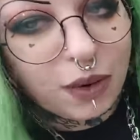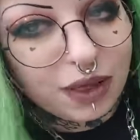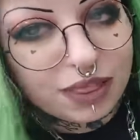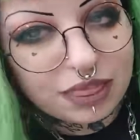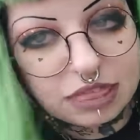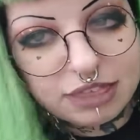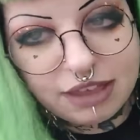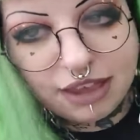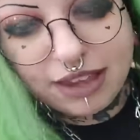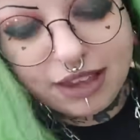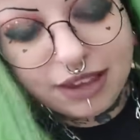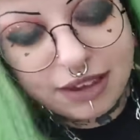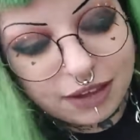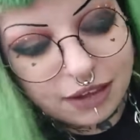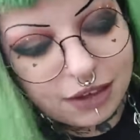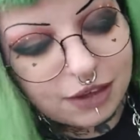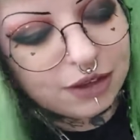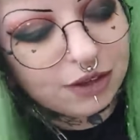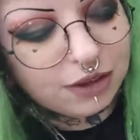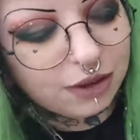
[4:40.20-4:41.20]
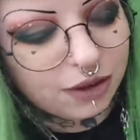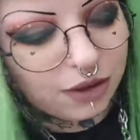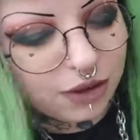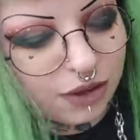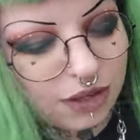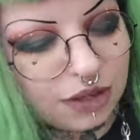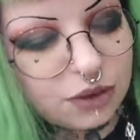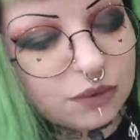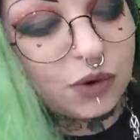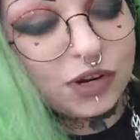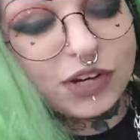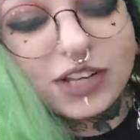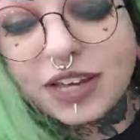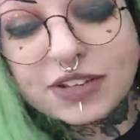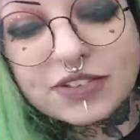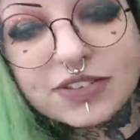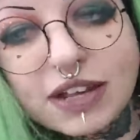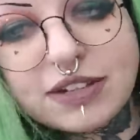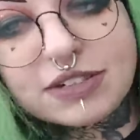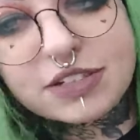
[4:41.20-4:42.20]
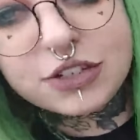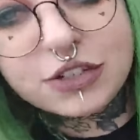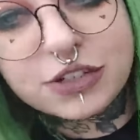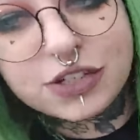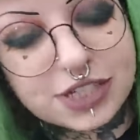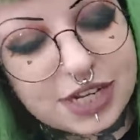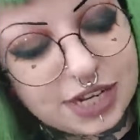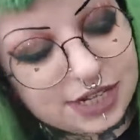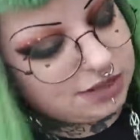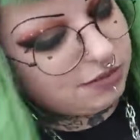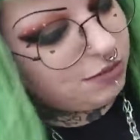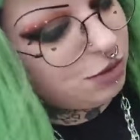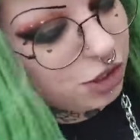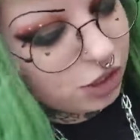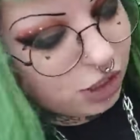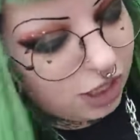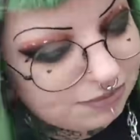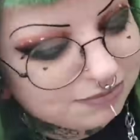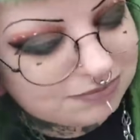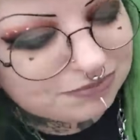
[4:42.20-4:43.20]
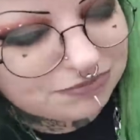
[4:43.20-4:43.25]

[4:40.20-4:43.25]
one thing when you get tattooed, take some sugar.